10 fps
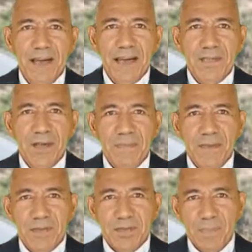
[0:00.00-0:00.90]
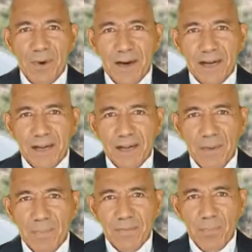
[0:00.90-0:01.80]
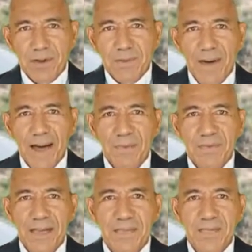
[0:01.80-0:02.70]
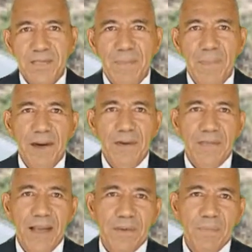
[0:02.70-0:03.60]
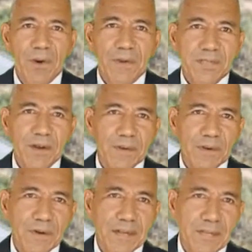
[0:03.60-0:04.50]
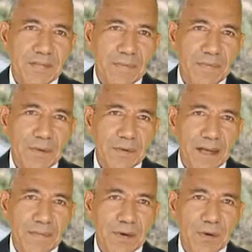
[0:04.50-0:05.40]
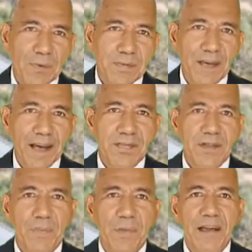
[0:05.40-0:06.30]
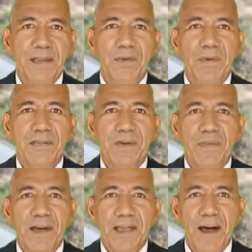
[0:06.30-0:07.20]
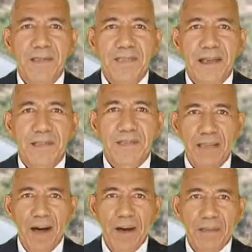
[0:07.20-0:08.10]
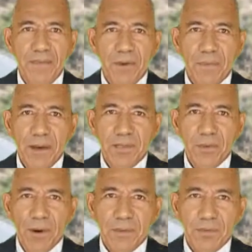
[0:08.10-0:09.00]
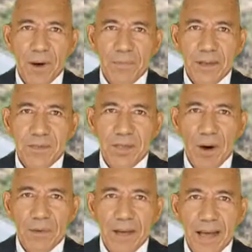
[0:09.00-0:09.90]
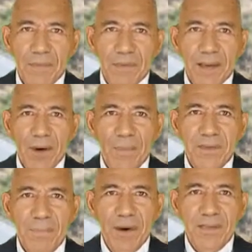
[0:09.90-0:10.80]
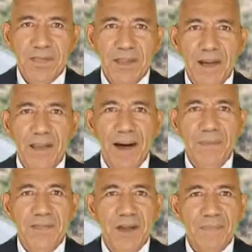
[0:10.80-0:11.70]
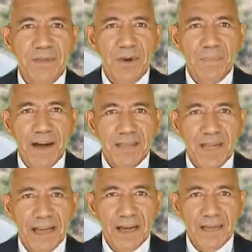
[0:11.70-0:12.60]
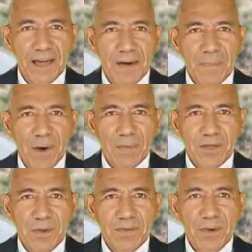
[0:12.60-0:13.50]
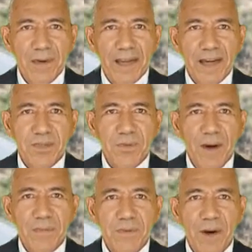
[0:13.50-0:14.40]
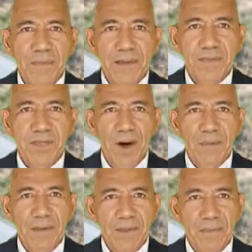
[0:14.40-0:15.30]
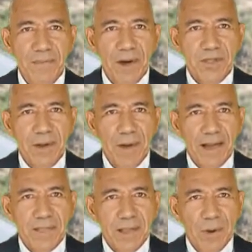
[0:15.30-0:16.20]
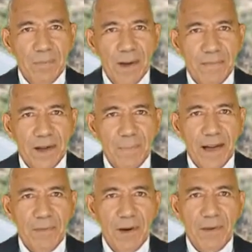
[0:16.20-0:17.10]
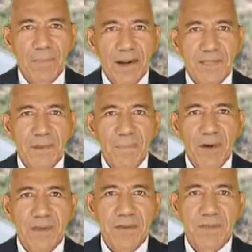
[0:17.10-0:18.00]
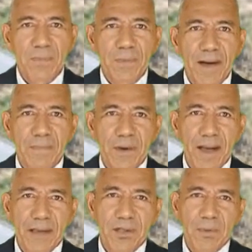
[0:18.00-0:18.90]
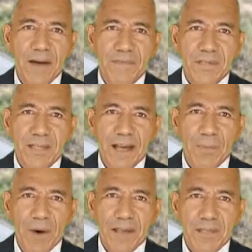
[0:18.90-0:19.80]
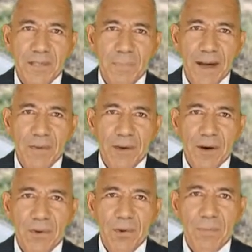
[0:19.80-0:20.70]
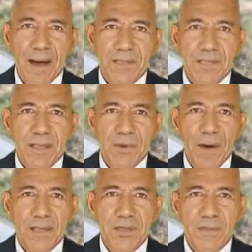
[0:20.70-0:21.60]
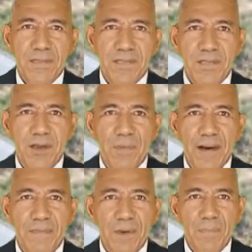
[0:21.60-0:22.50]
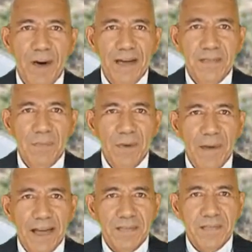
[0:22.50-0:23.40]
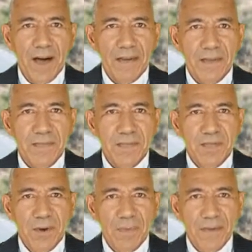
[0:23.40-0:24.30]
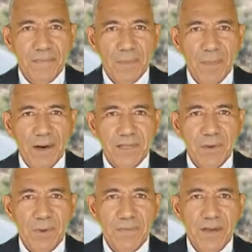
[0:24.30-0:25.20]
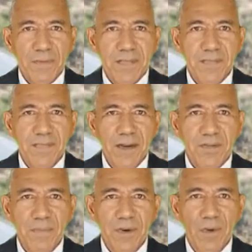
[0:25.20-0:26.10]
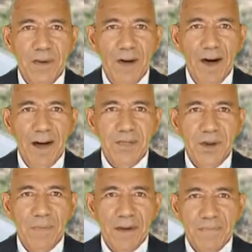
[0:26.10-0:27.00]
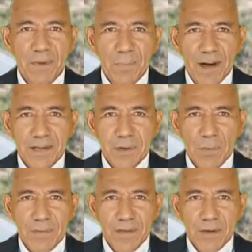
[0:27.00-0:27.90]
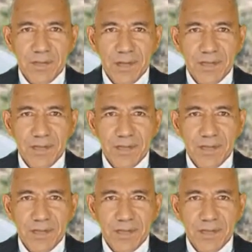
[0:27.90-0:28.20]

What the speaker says: each conviction will likely come with worse penalties. The penalties will also increase in severity if you cause an accident with injuries or fatalities. Getting through the drunk driving stop. Even the calmest person can have a tough time maintaining their composure during a drunk driving stop. The flashing lights in your rearview mirror, but it's important to remember that you have the same rights as people in other arrest situations. You have the right to remain silent. You have the right to refuse a search of your car. You have the right to refuse to